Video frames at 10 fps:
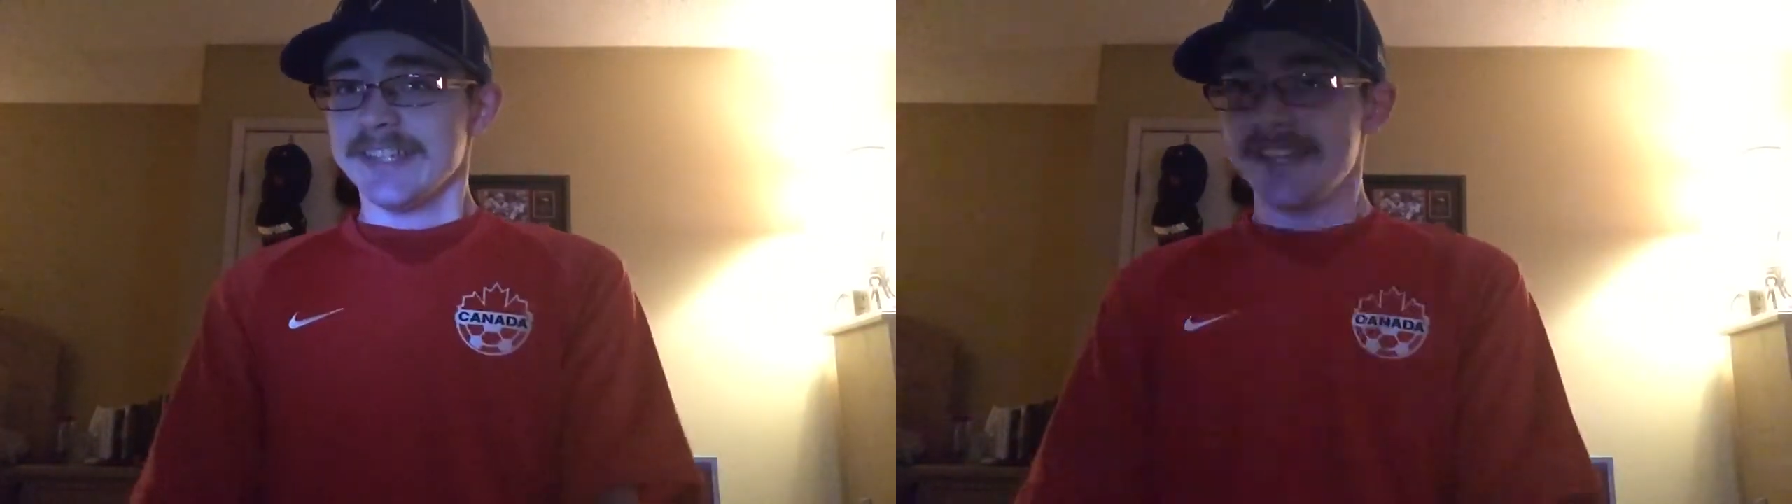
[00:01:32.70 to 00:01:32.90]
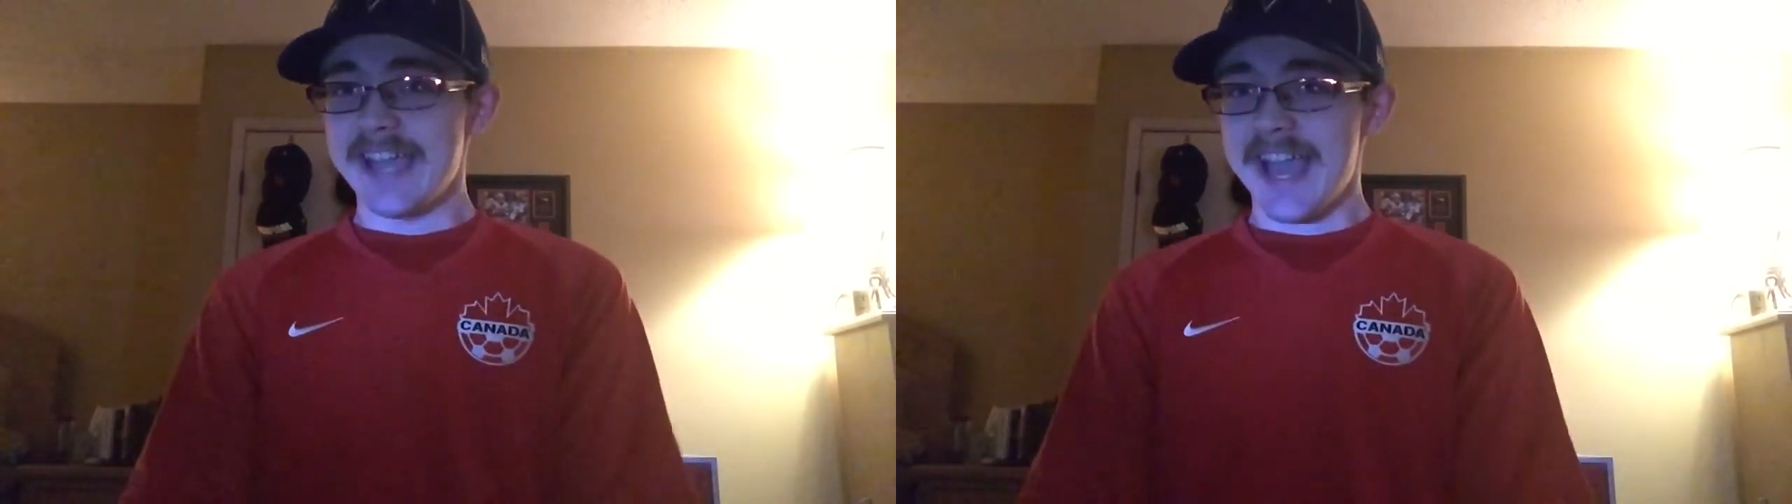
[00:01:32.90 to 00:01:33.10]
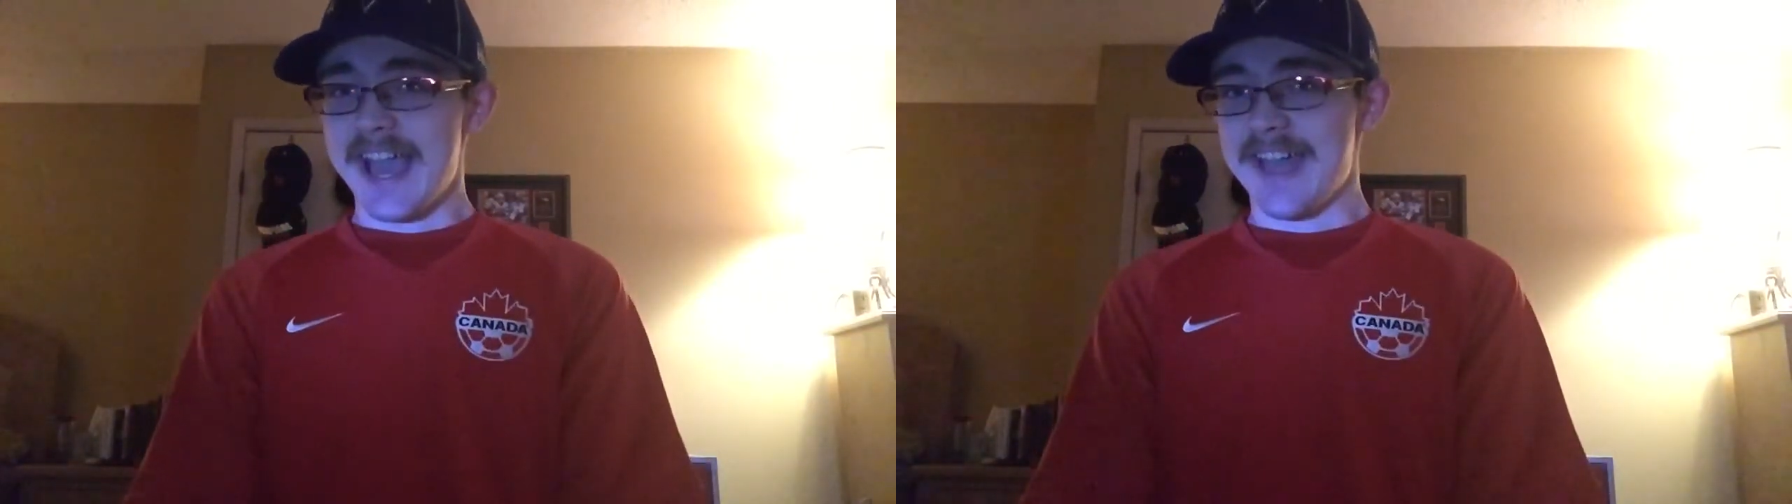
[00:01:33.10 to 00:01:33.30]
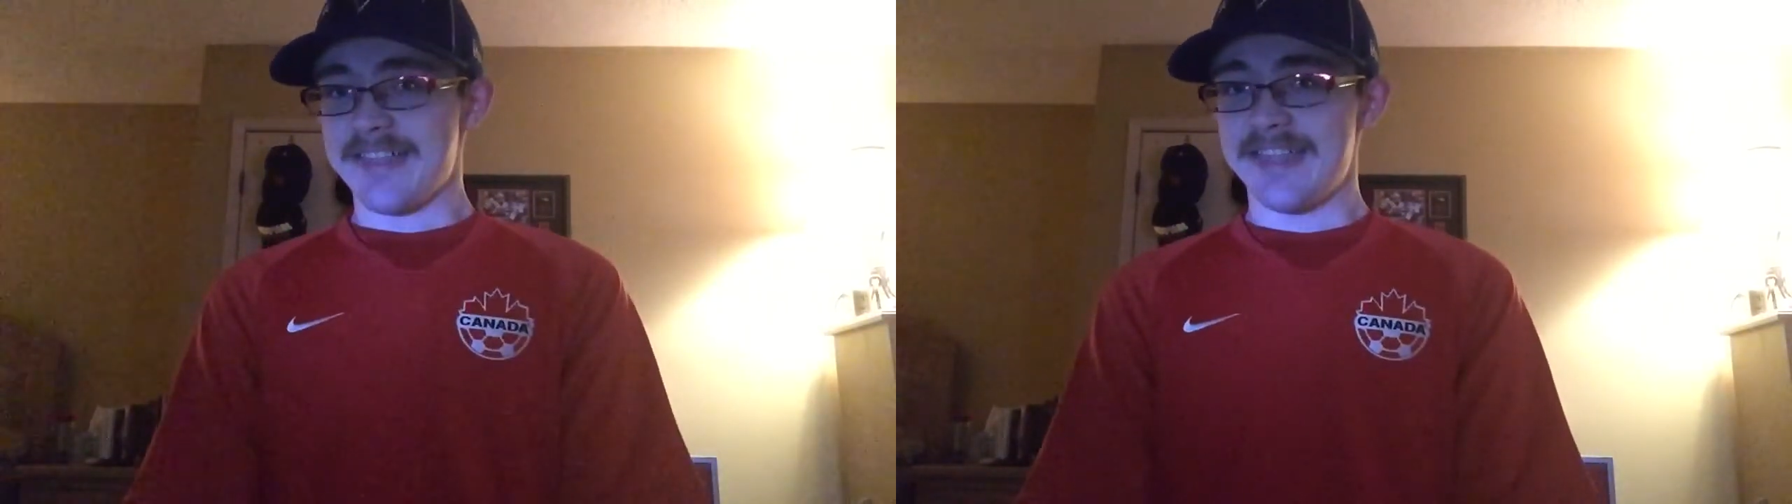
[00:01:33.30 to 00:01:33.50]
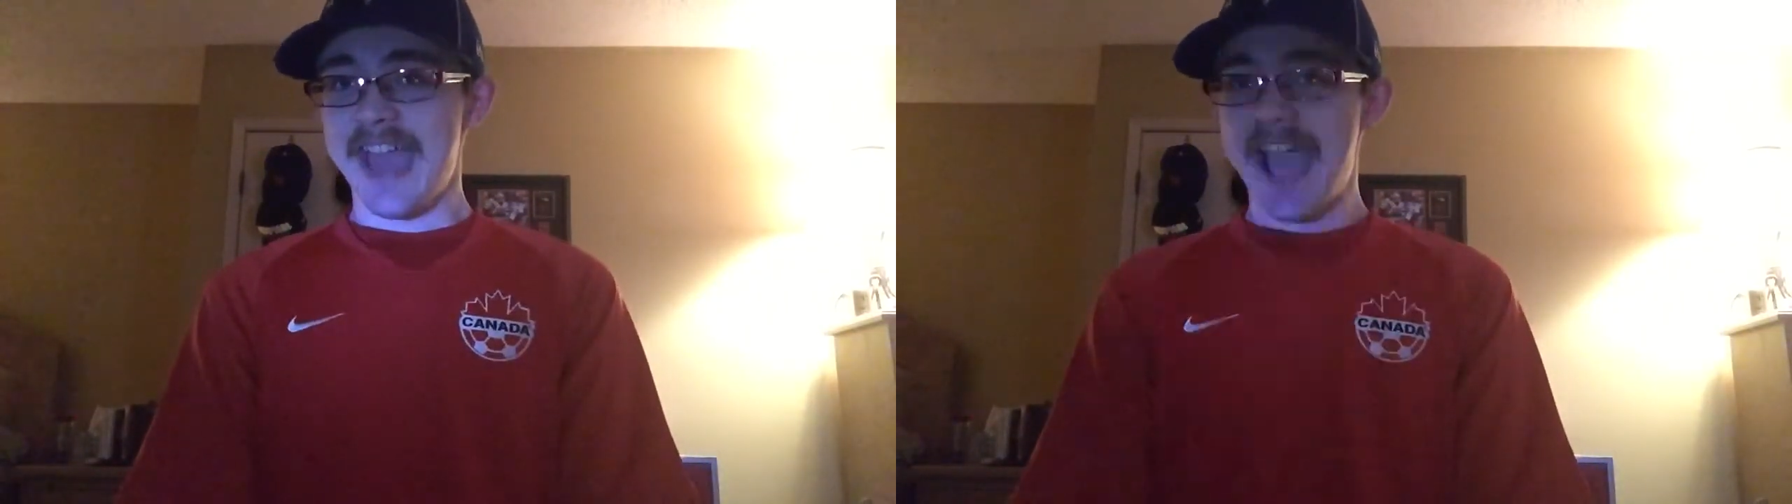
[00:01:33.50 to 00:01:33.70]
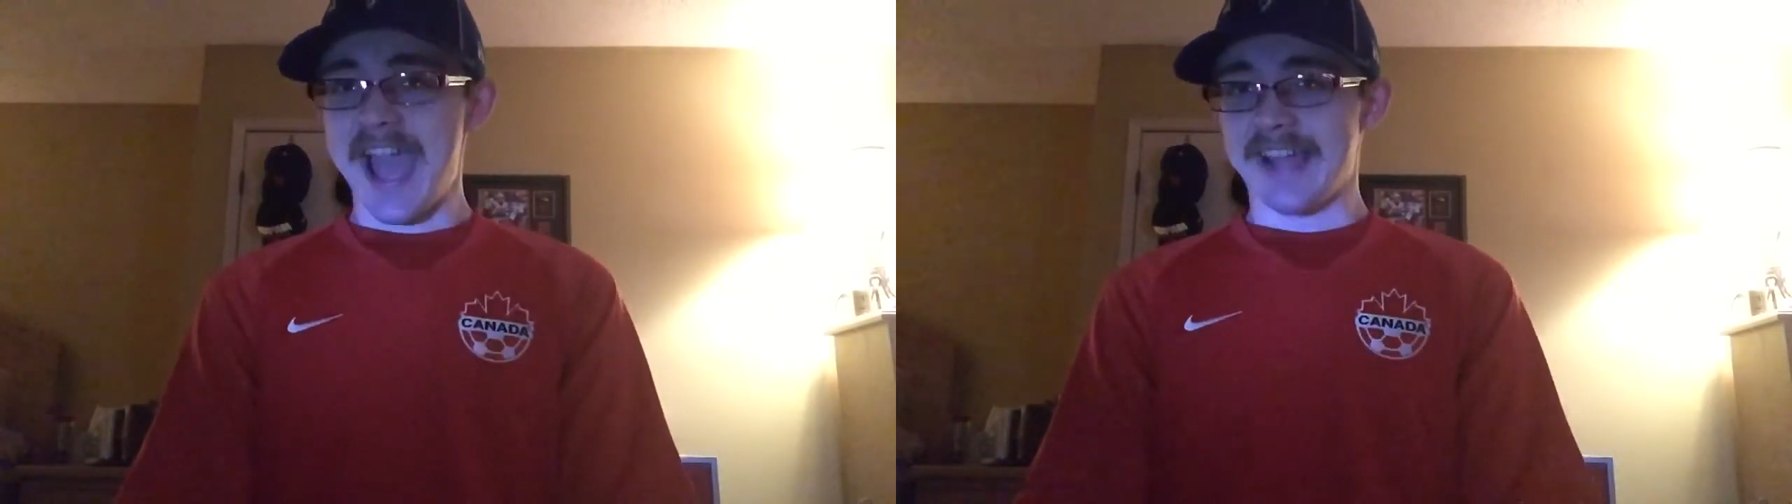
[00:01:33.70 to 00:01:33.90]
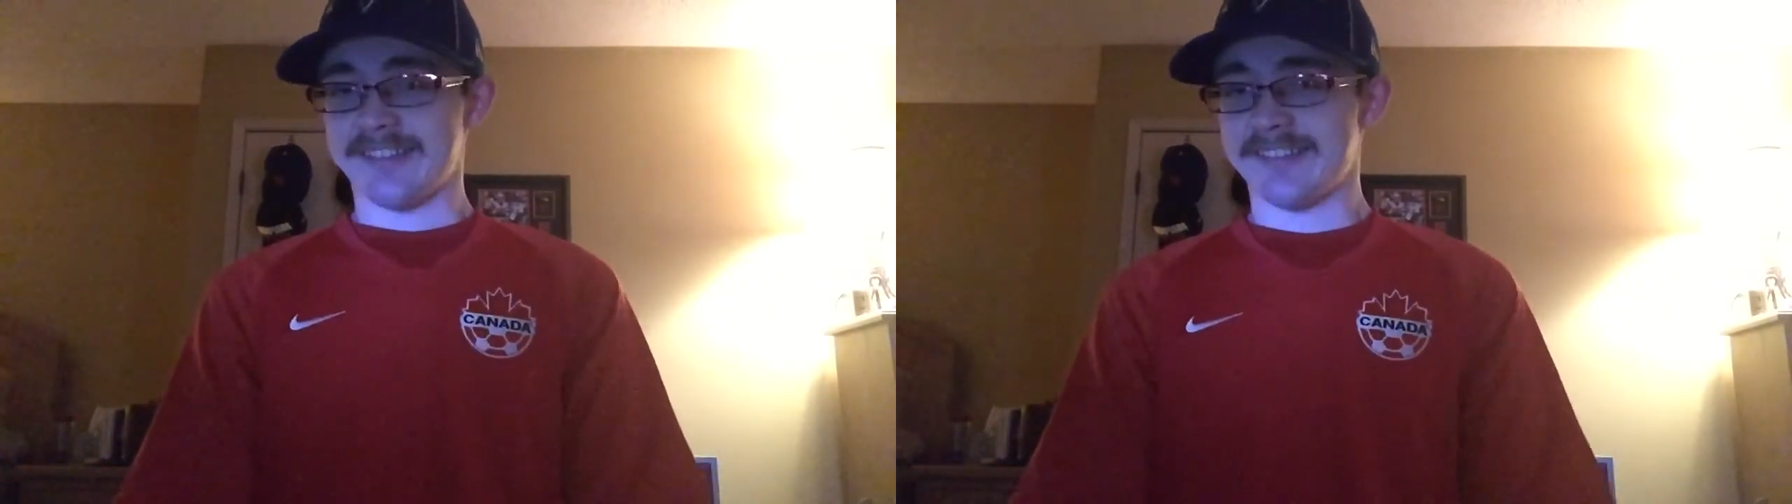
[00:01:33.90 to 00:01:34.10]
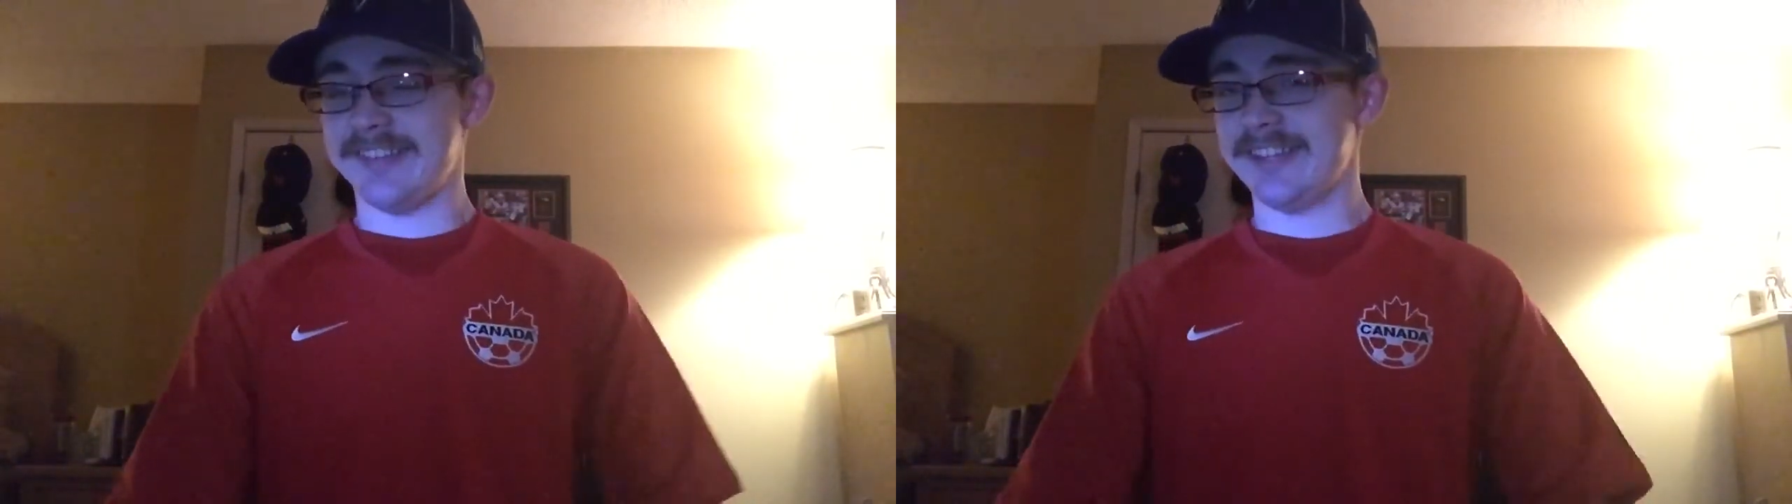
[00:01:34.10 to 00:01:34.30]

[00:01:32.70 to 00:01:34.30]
yeah, that.